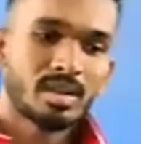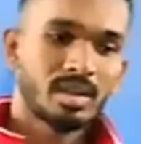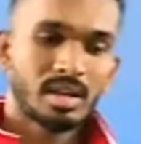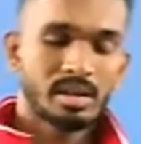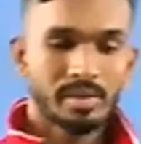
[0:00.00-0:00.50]

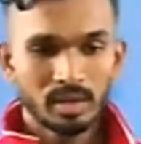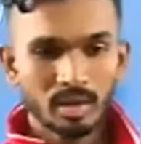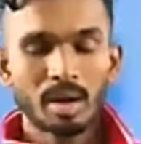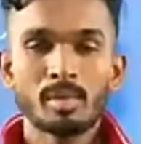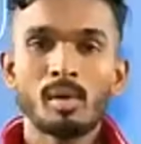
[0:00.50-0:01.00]
When you
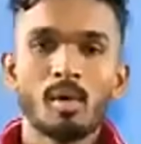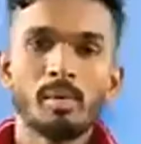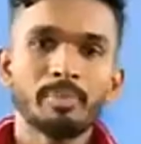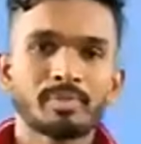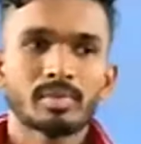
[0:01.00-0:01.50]
come home,
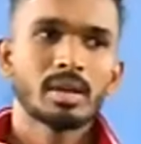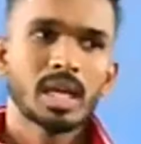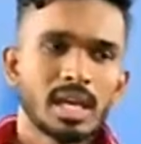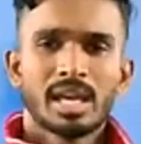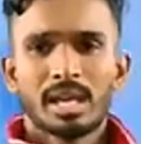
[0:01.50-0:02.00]

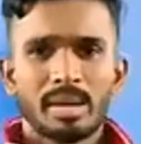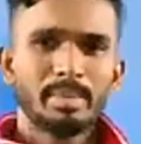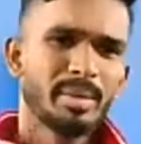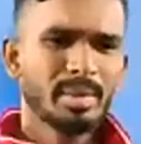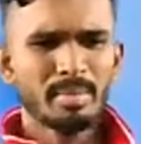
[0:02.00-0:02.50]

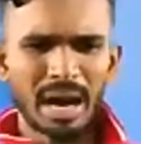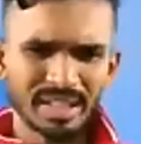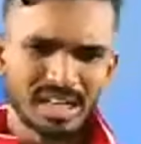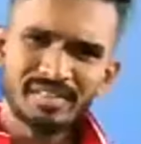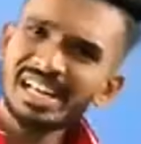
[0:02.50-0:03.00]
maybe mother
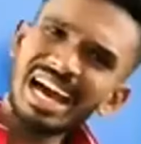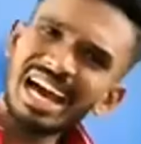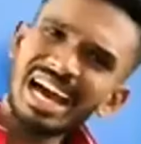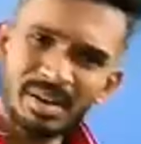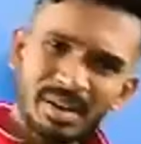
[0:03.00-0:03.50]
will ask
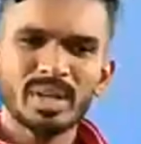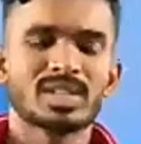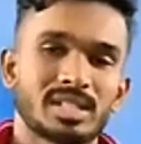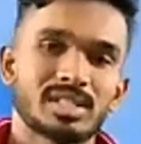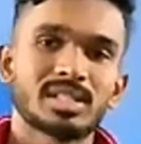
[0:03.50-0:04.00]
some
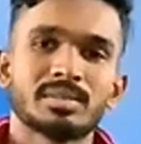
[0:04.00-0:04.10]
questions.